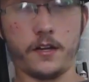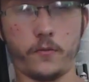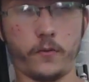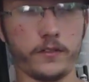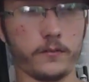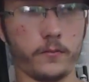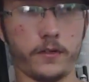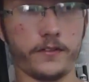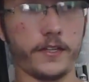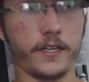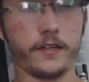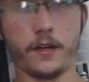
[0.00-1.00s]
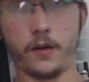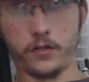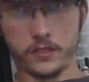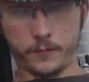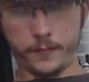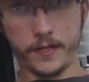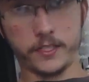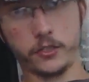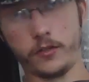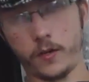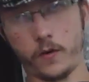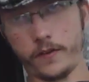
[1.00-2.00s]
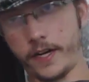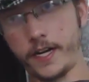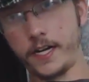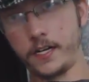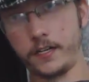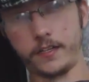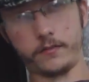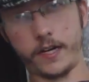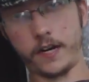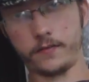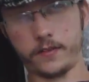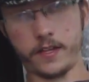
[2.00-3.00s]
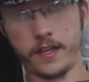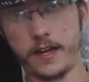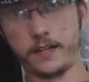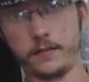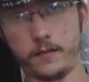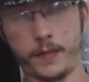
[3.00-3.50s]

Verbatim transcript: one one thing you know, there's a big shooting over here, and then right after that,